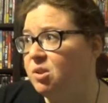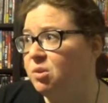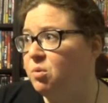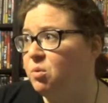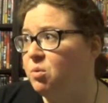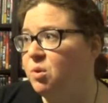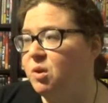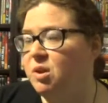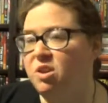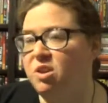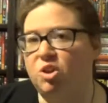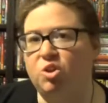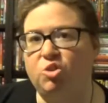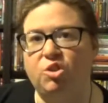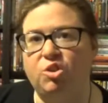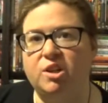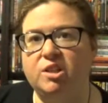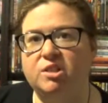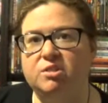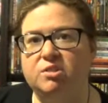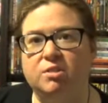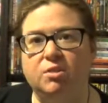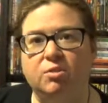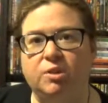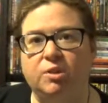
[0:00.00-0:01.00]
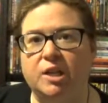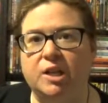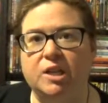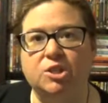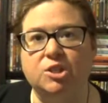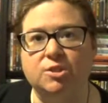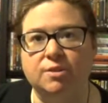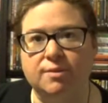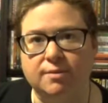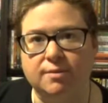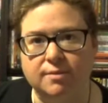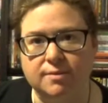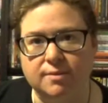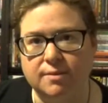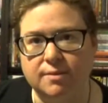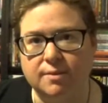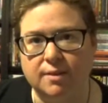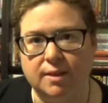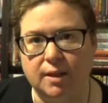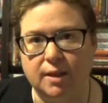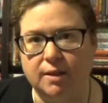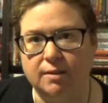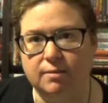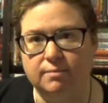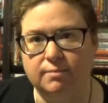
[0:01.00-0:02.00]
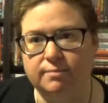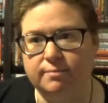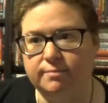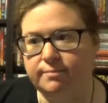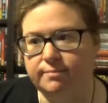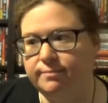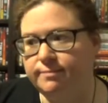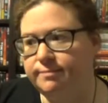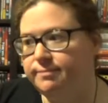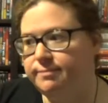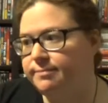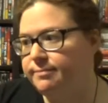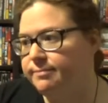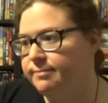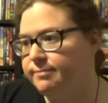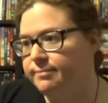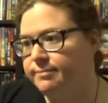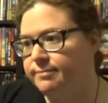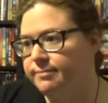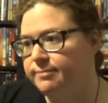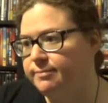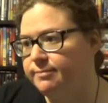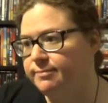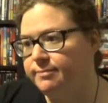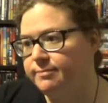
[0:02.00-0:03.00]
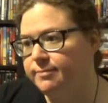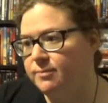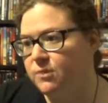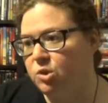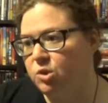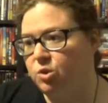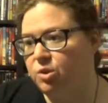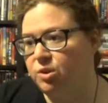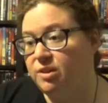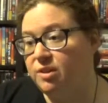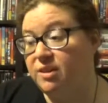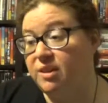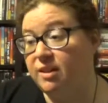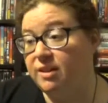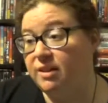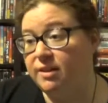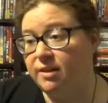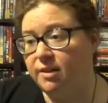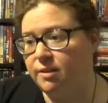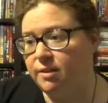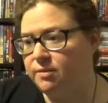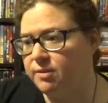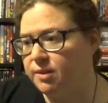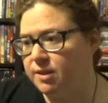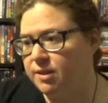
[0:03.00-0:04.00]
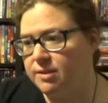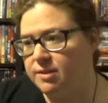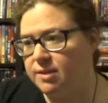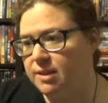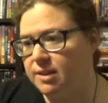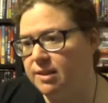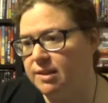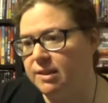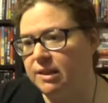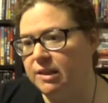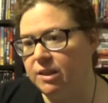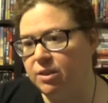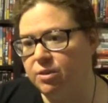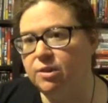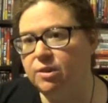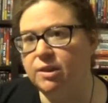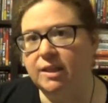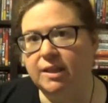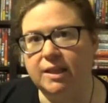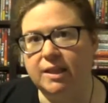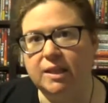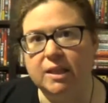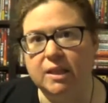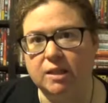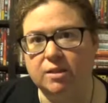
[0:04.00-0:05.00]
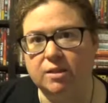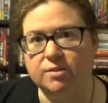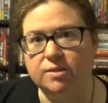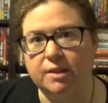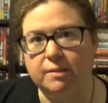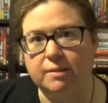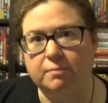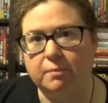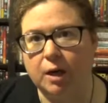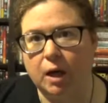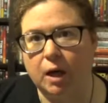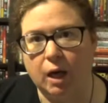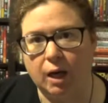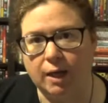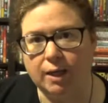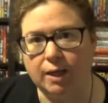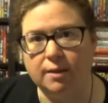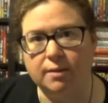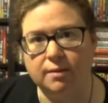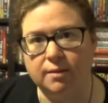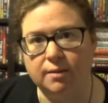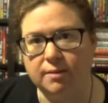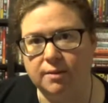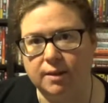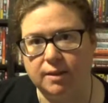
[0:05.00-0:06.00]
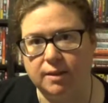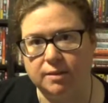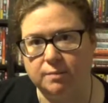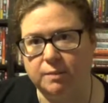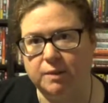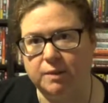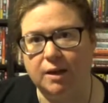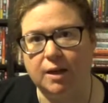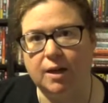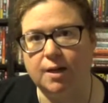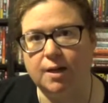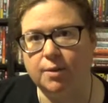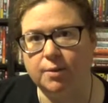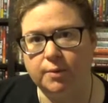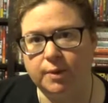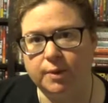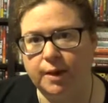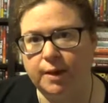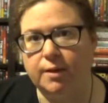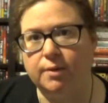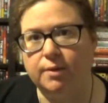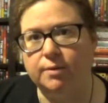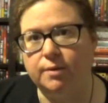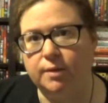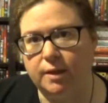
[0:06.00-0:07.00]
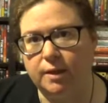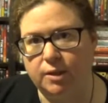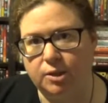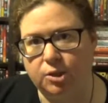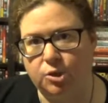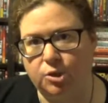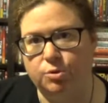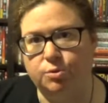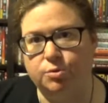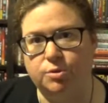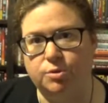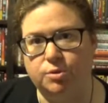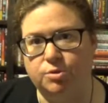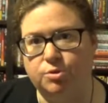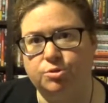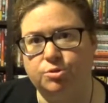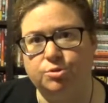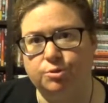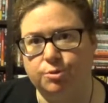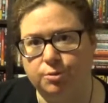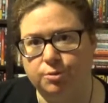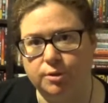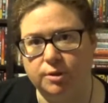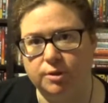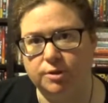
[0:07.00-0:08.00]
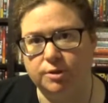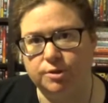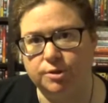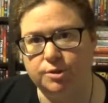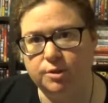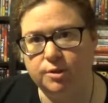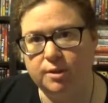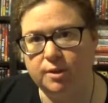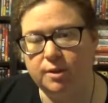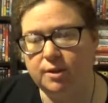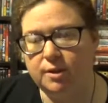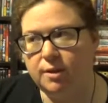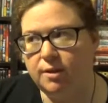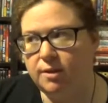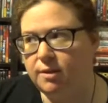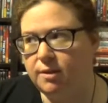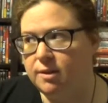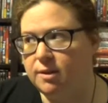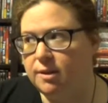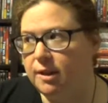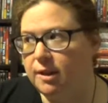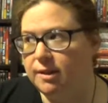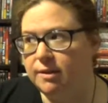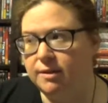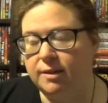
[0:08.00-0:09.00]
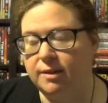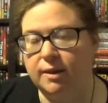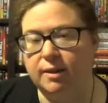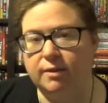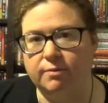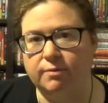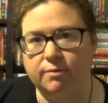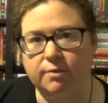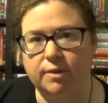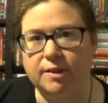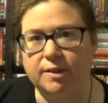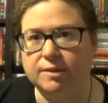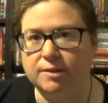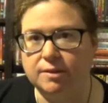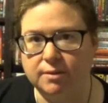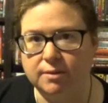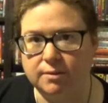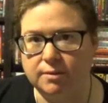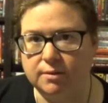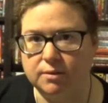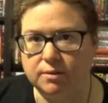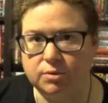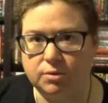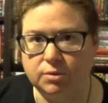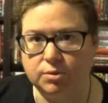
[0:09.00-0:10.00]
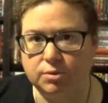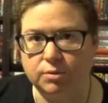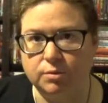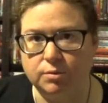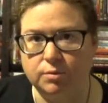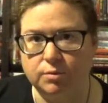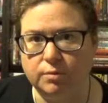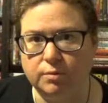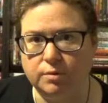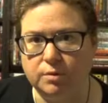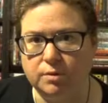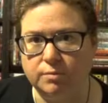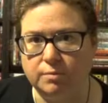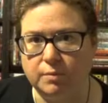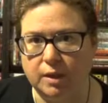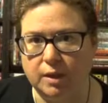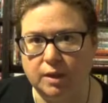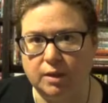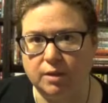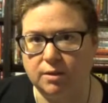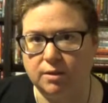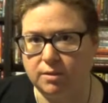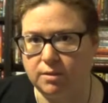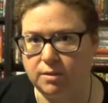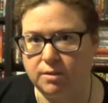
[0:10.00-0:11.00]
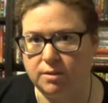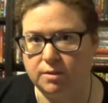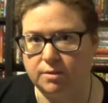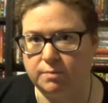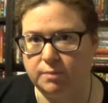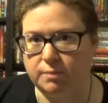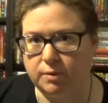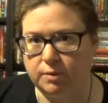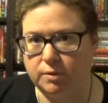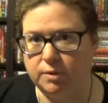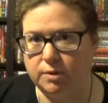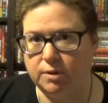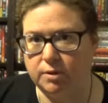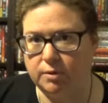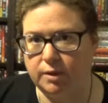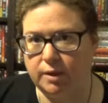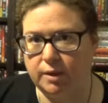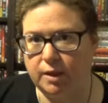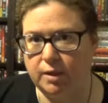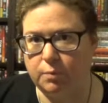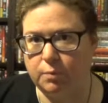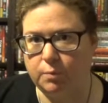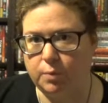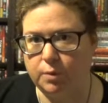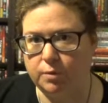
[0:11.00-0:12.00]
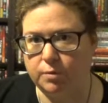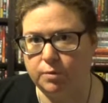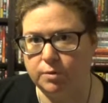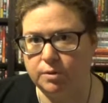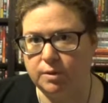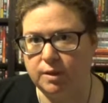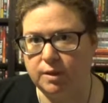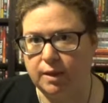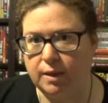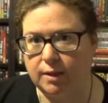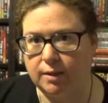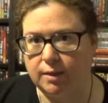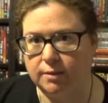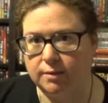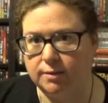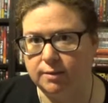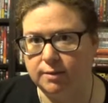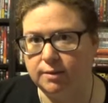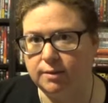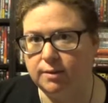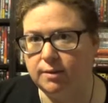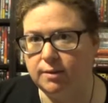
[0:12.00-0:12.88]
one of the greatest locations that you could think of. It literally is a mine that has been hollowed out and used as storage that they've rented to make it into this military outpost. And